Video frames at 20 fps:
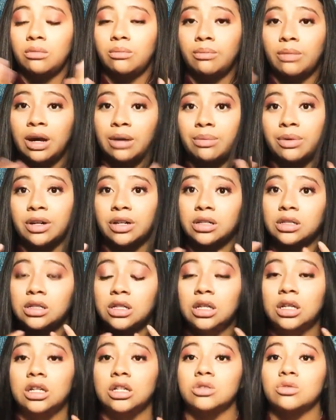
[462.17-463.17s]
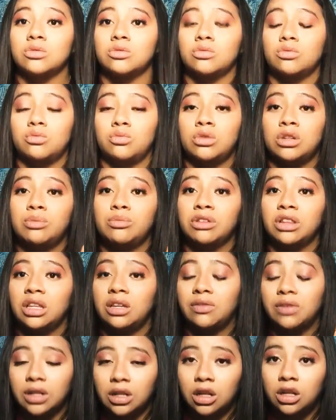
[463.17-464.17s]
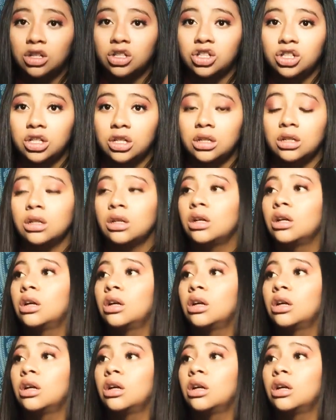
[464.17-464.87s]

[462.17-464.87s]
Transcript: my parents think, because we believe in a lot of shit,